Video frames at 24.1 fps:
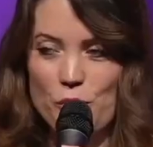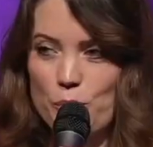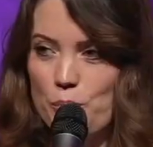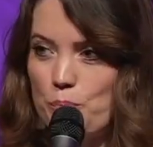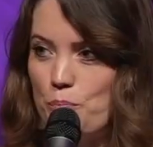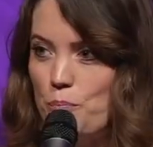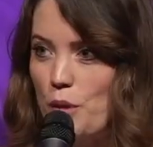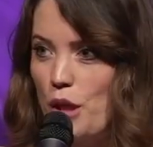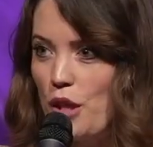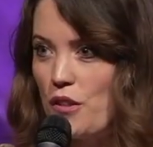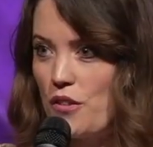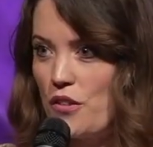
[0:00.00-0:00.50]

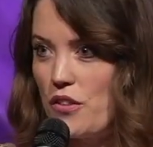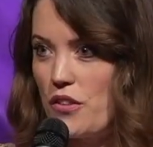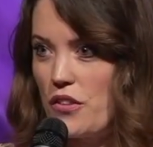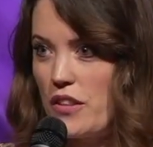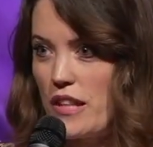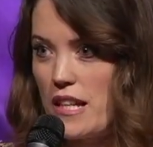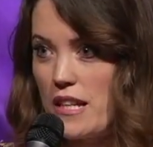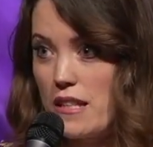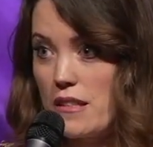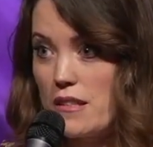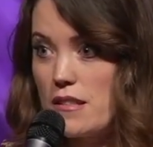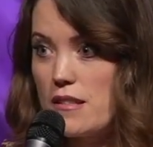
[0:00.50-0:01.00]
birth
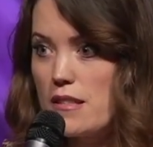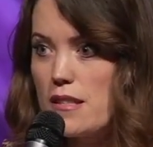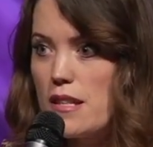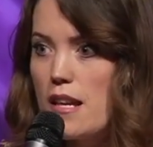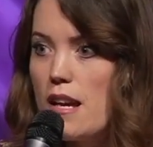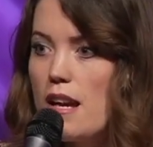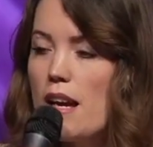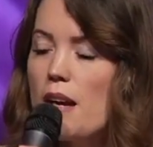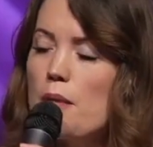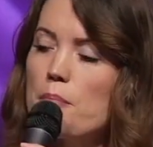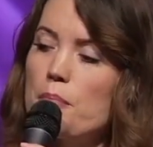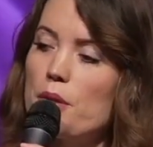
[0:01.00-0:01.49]
things,
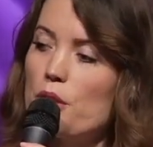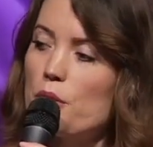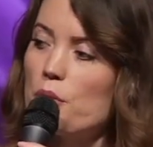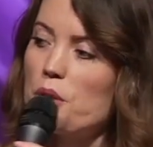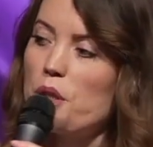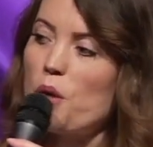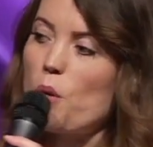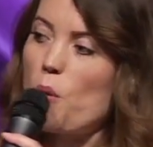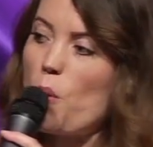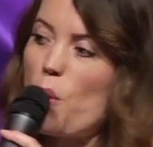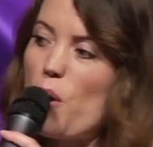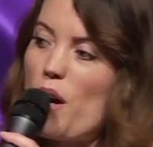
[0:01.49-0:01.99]
but it
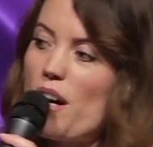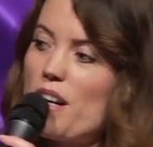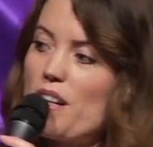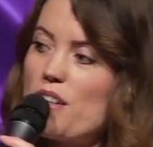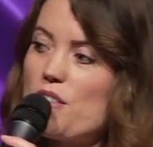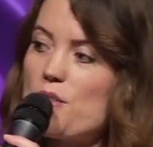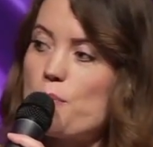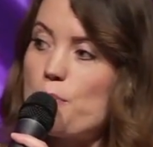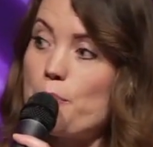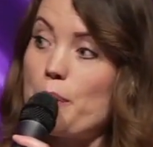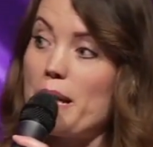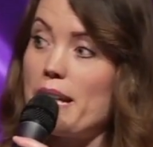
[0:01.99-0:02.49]

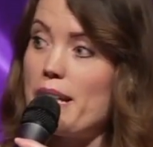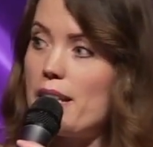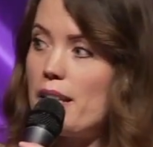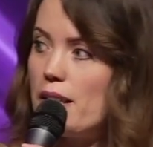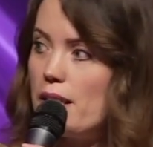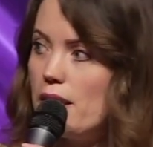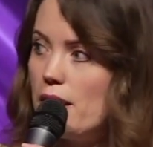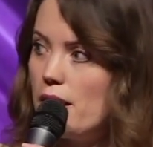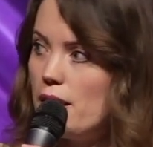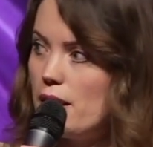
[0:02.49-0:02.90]
requires pain.